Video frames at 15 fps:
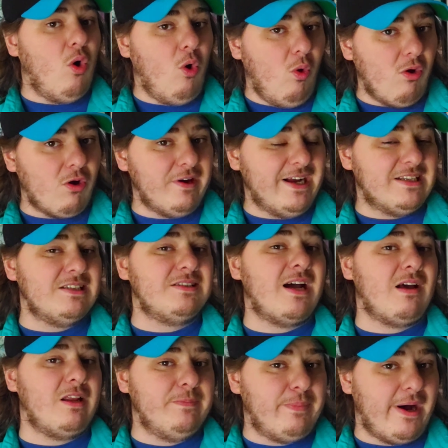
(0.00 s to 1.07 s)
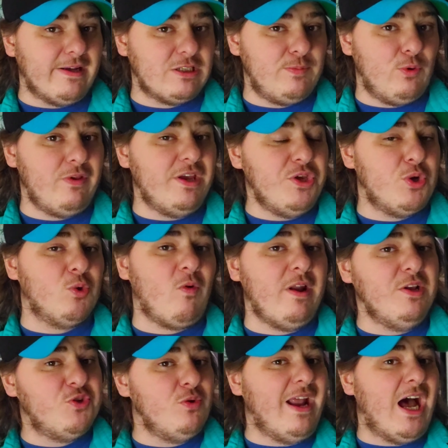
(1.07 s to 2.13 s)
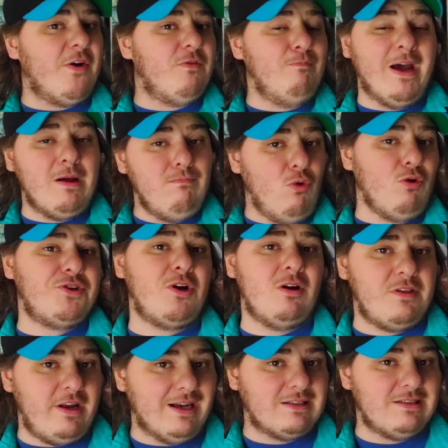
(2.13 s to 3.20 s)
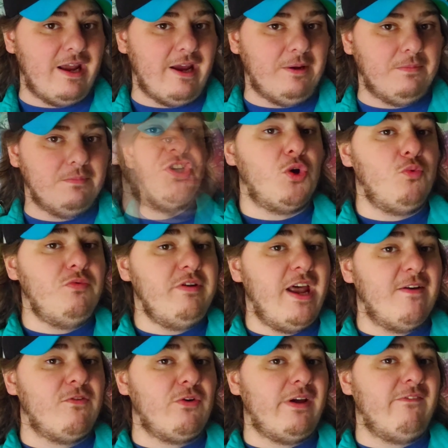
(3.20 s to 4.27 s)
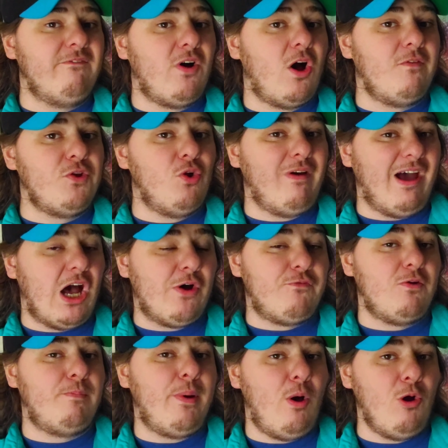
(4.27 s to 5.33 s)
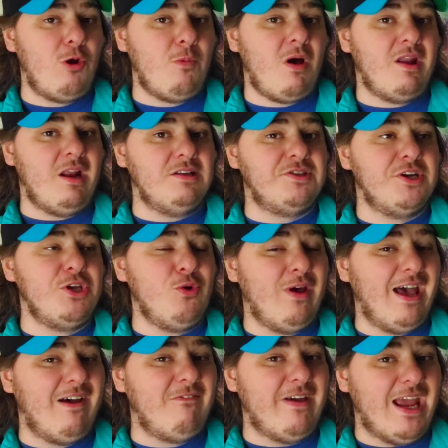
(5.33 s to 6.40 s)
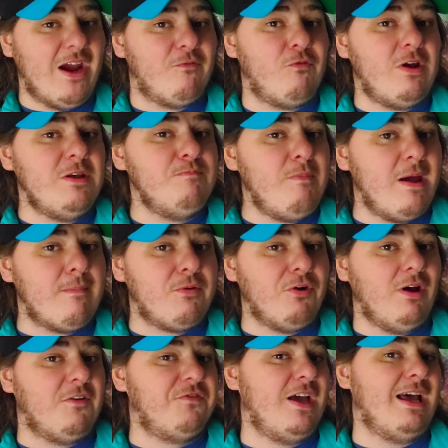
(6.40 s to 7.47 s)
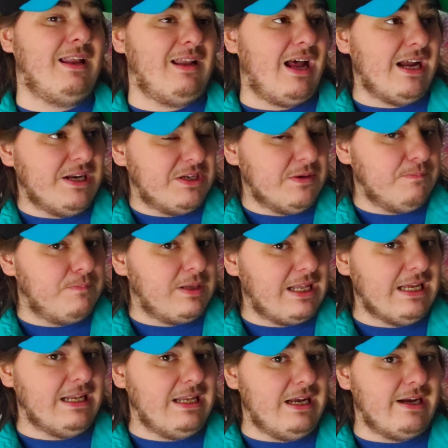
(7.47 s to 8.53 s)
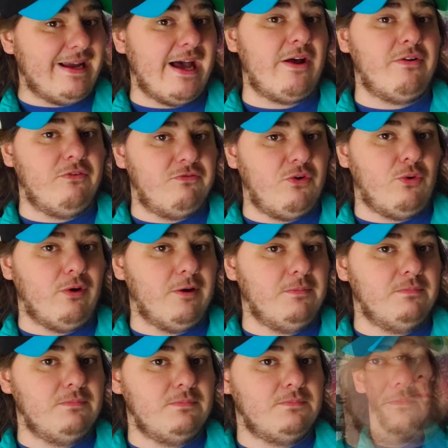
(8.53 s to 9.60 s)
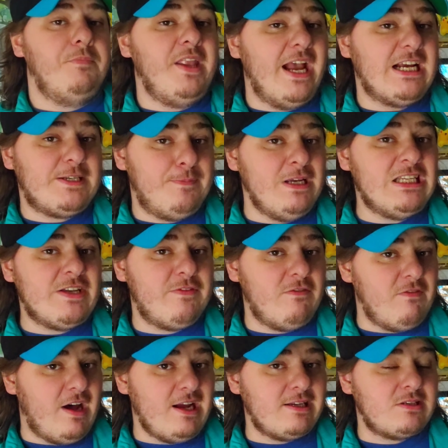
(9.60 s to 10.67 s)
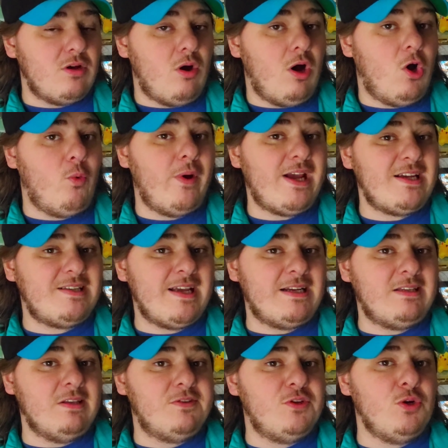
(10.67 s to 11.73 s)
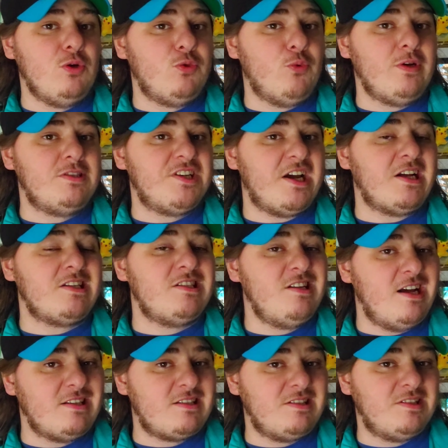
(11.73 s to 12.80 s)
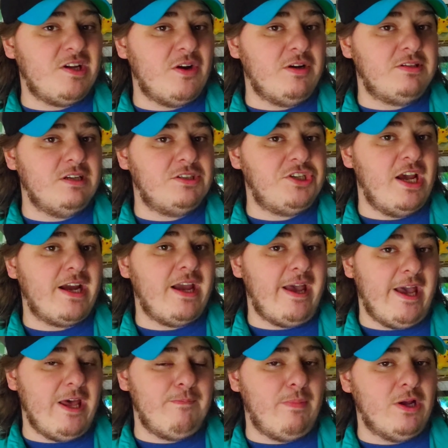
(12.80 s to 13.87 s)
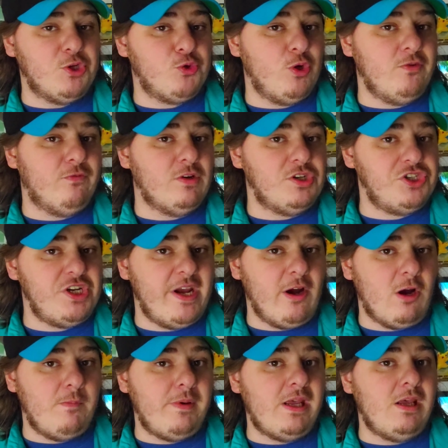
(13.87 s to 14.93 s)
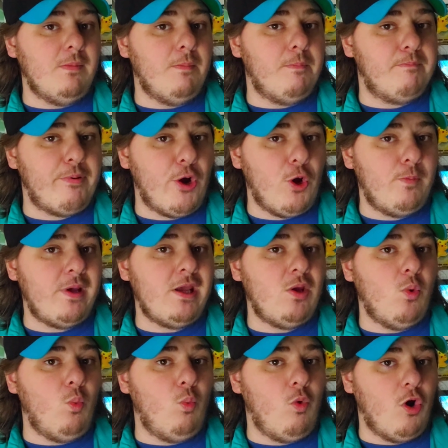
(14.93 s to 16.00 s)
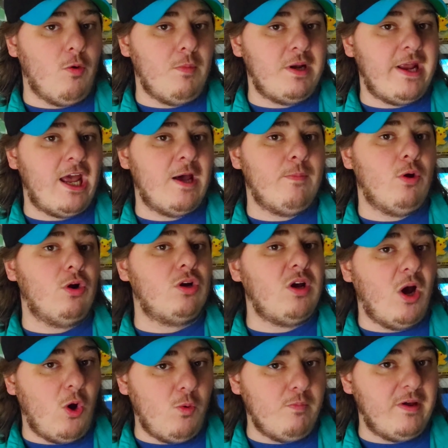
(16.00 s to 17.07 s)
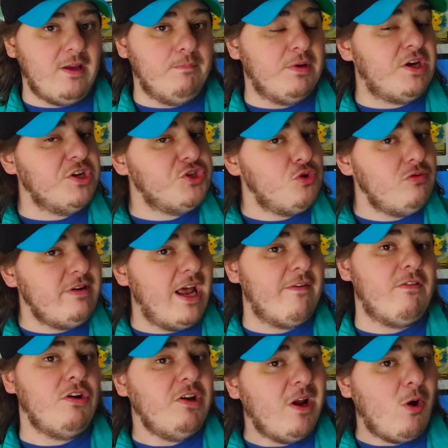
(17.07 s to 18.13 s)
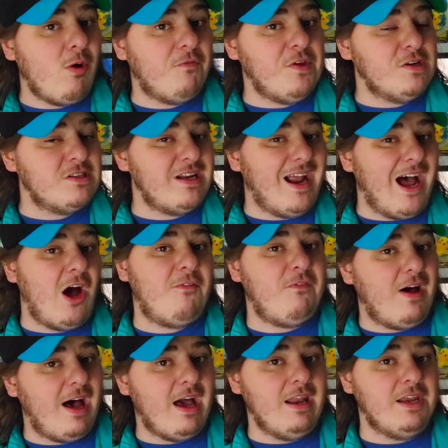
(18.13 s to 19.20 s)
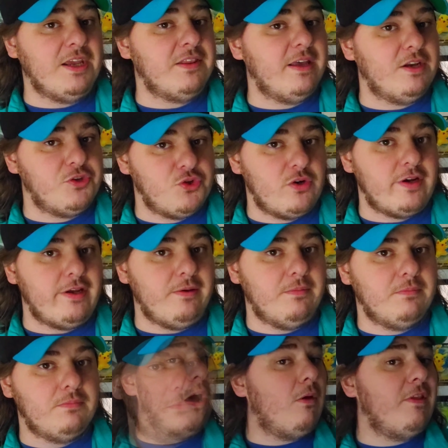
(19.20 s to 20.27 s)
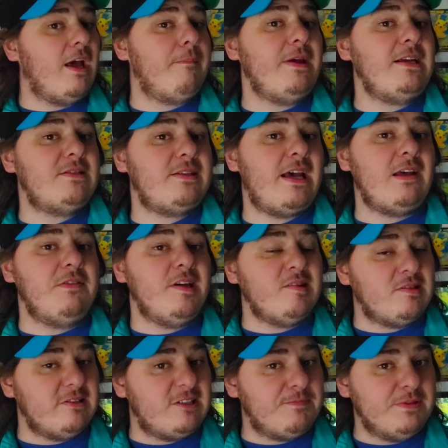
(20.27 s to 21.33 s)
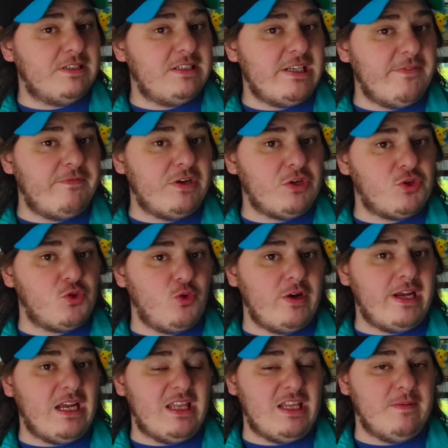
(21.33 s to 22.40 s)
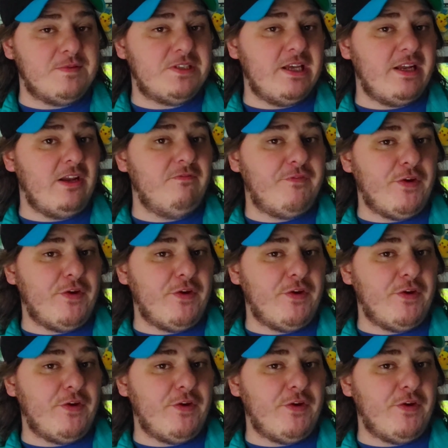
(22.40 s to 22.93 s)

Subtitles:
or it's entirely possible that you could run into an alpha Magmortar the next day. So never evolve your alpha Pokemon until you have every member of that line completely accounted for. Next piece of advice, always take the 2 or 3 seconds necessary to check a headbutt tree for Cherubi, Burmy, Wormadam, or Combee, because you never know if there's an alpha hiding in that tree. Now, that being said, there's a specific tree in the Obsidian